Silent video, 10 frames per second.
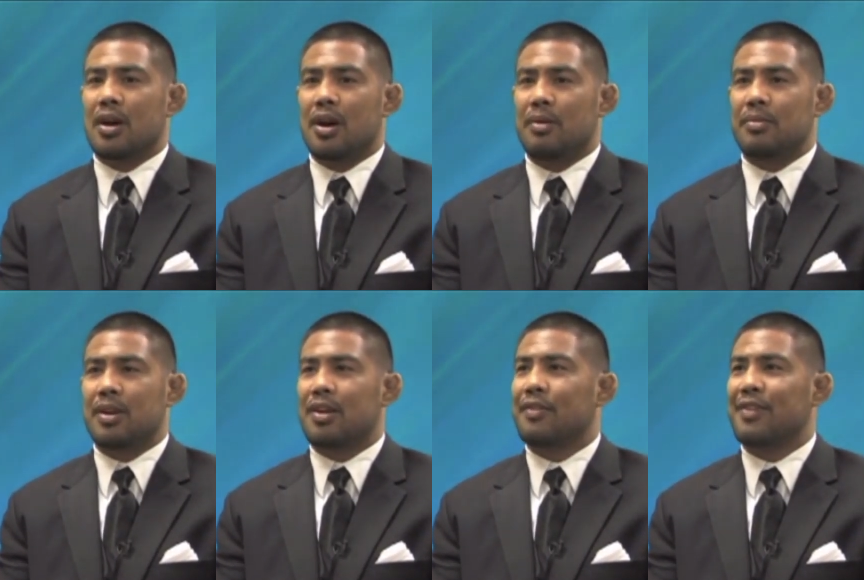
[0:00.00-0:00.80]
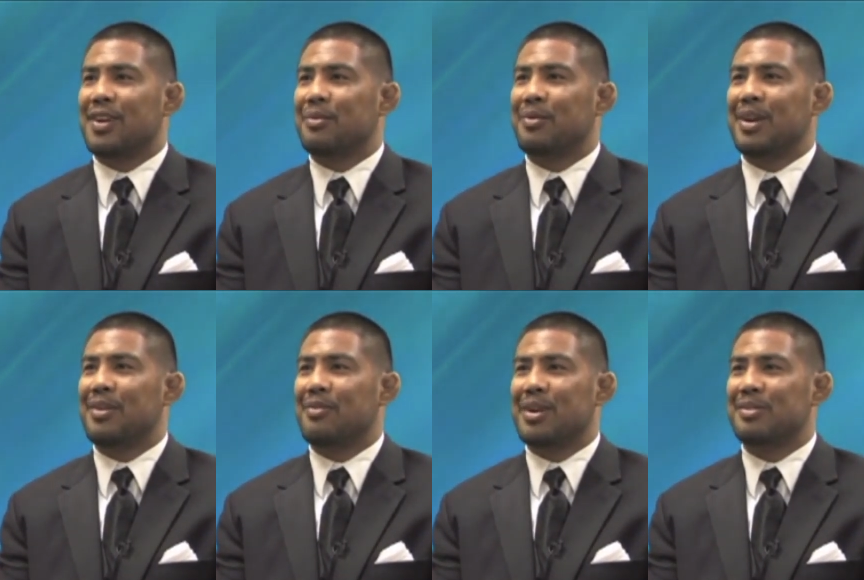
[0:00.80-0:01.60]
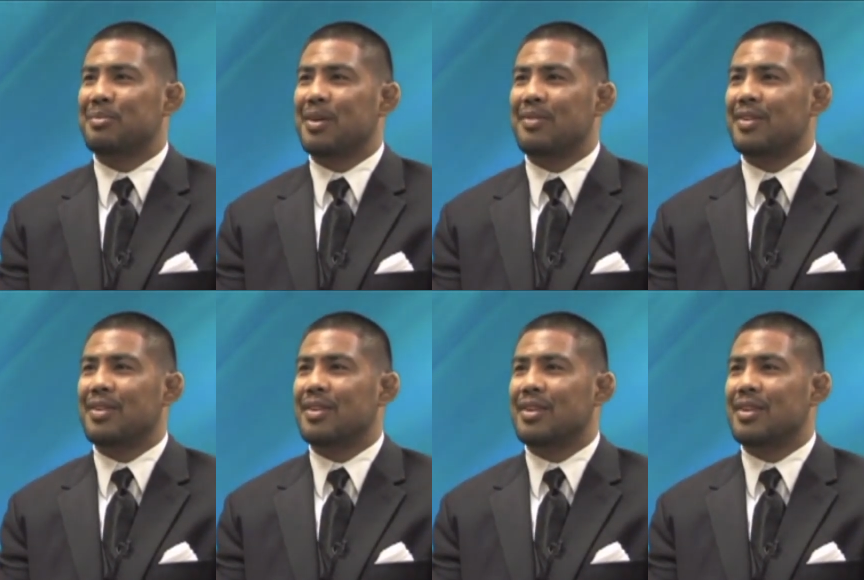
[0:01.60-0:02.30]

you gotta find a way to rise above it.